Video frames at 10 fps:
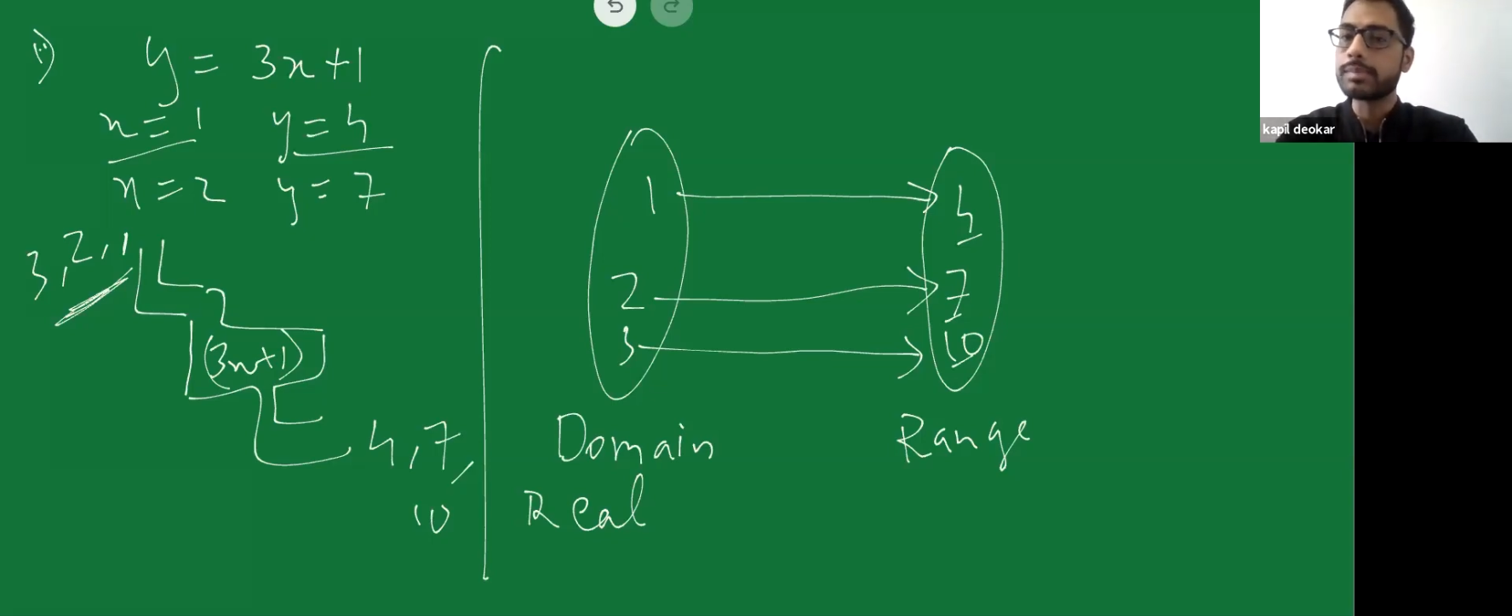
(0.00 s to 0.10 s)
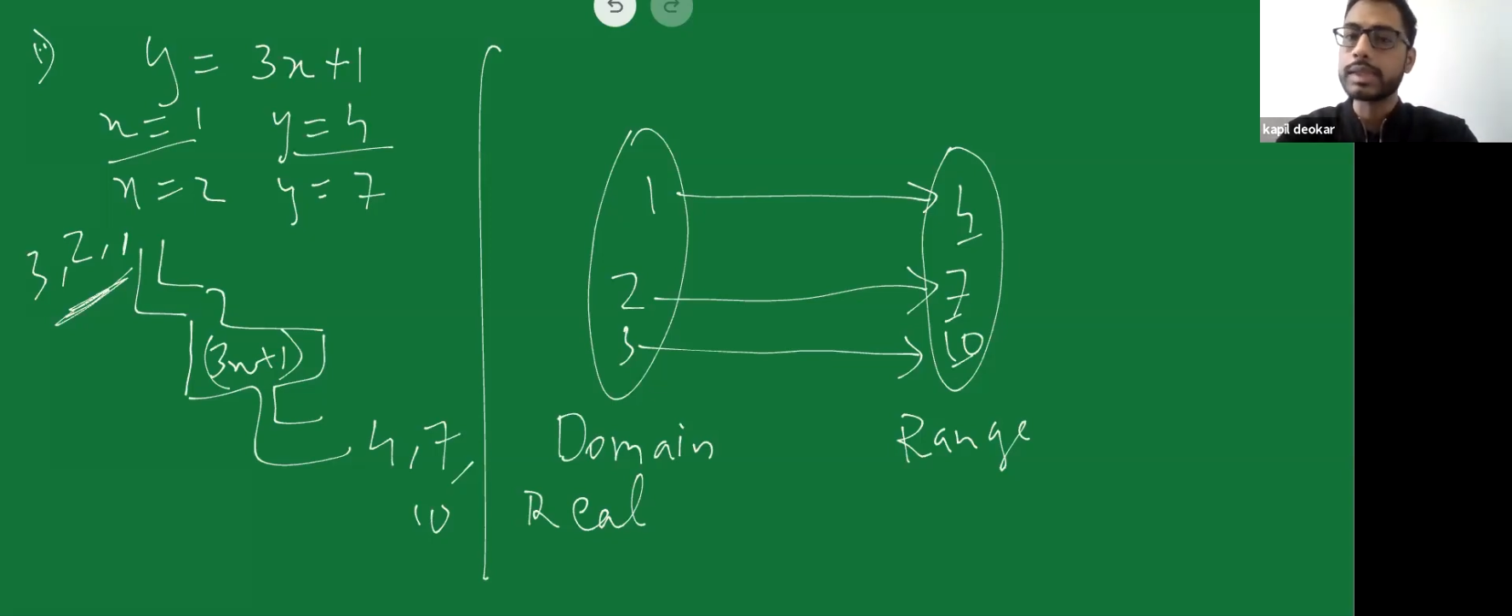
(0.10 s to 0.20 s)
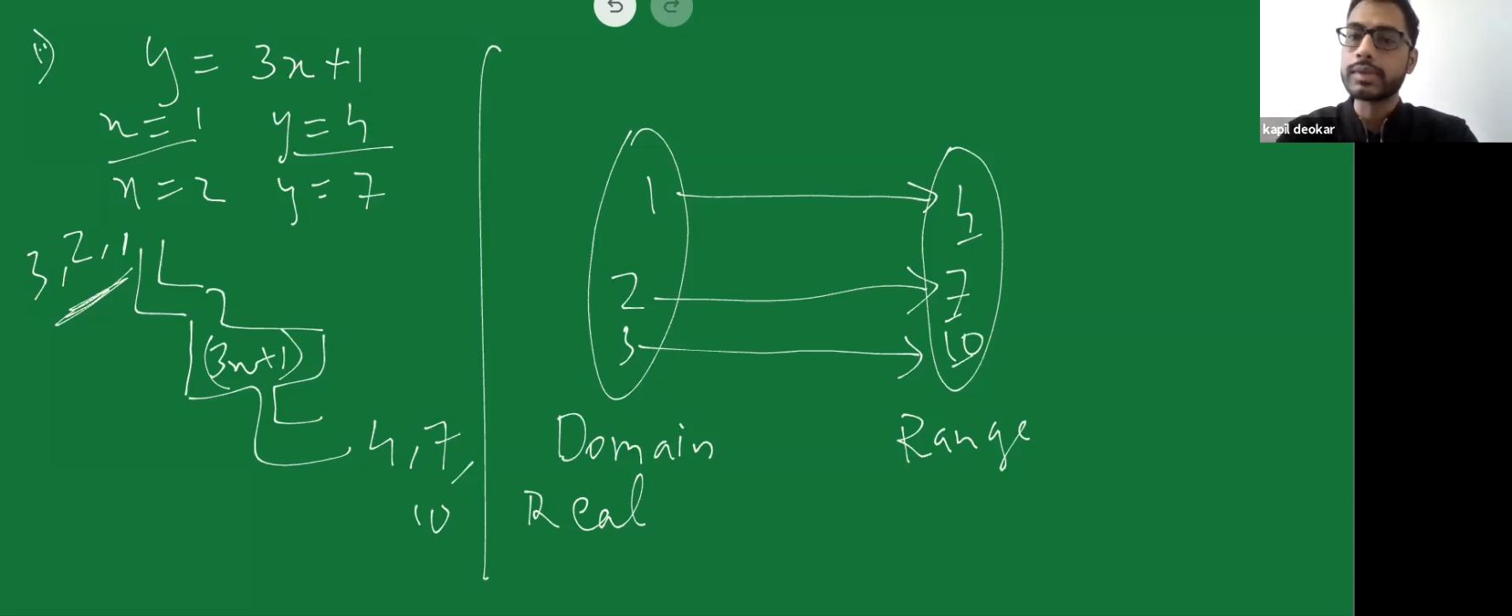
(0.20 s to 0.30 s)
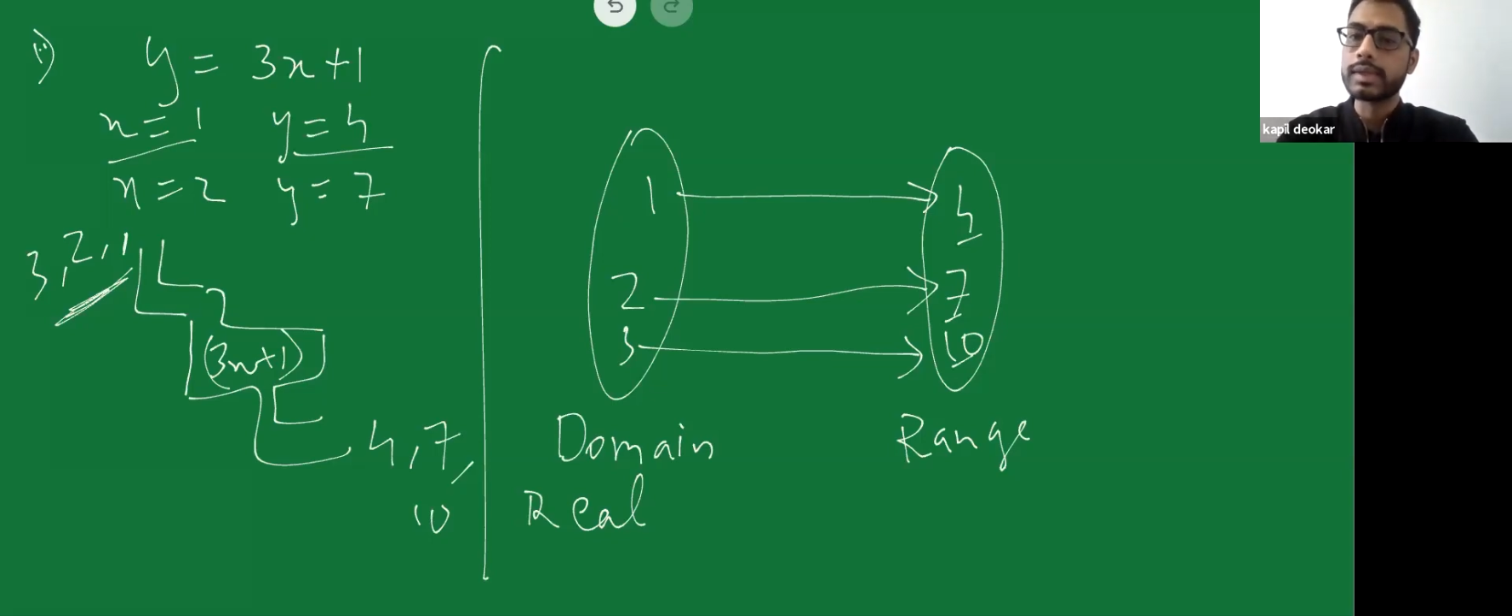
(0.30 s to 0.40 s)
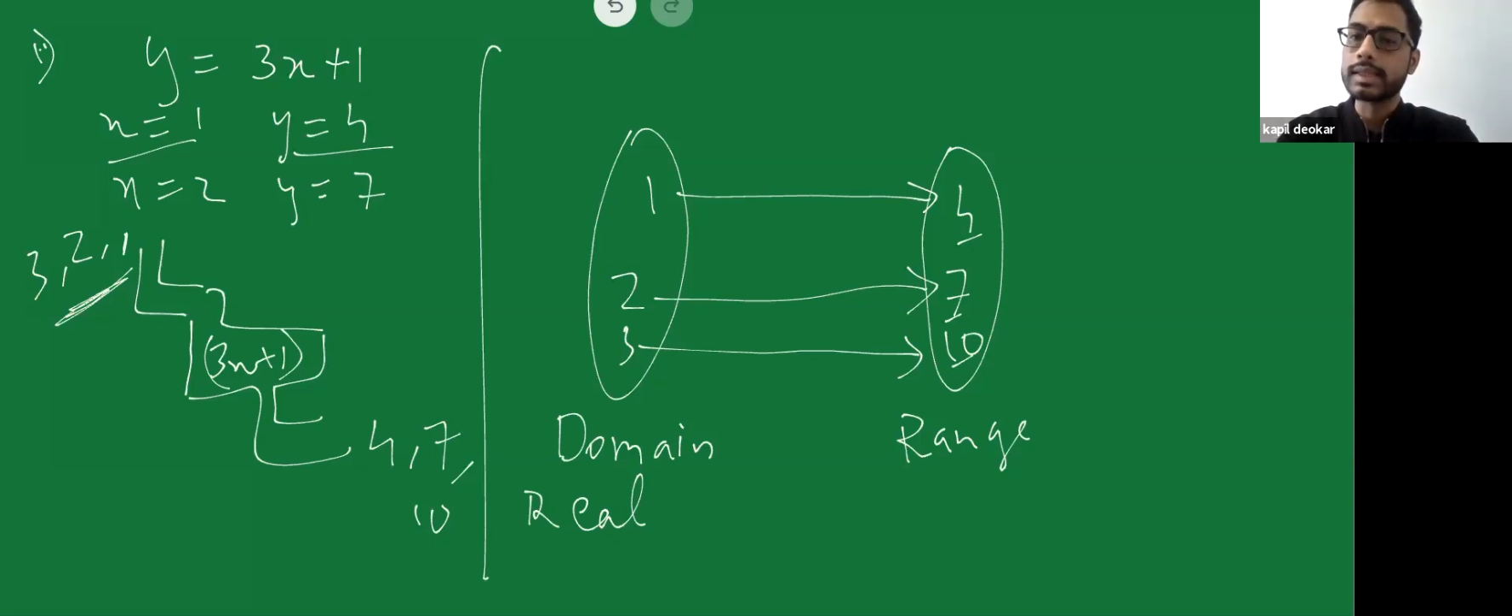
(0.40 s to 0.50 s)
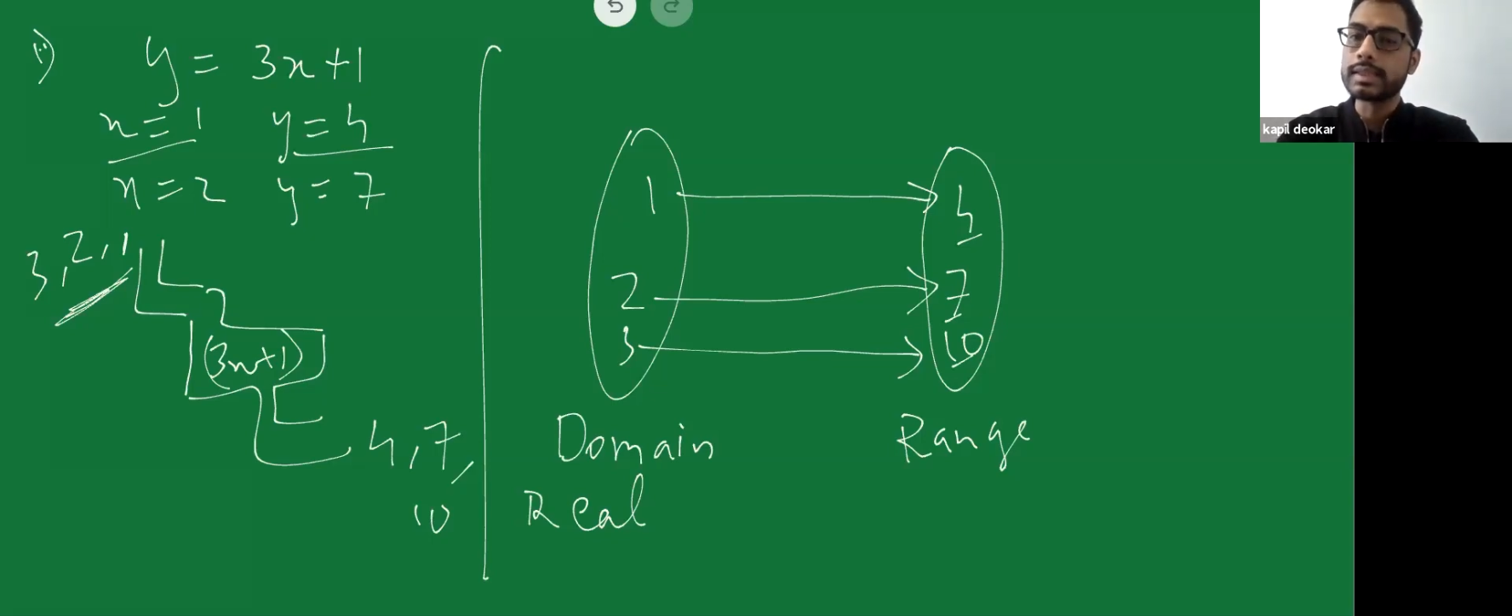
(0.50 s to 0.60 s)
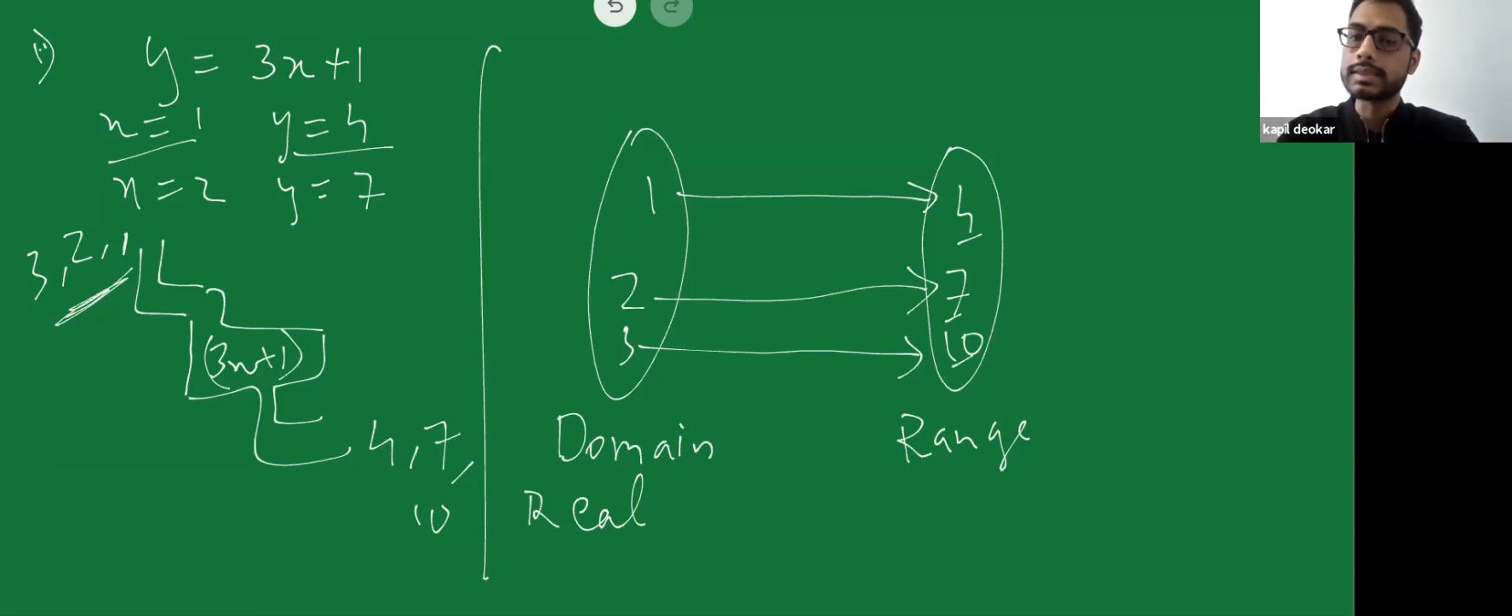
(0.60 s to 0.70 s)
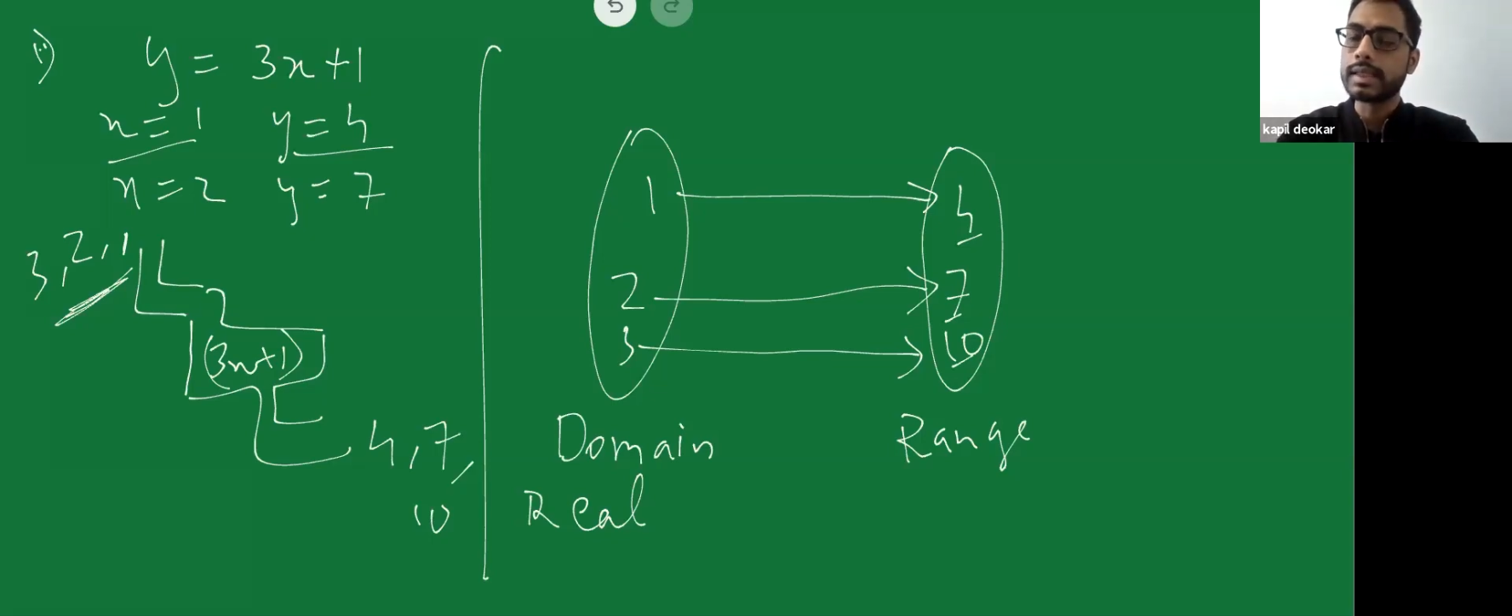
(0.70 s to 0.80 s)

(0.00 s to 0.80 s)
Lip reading: particular case,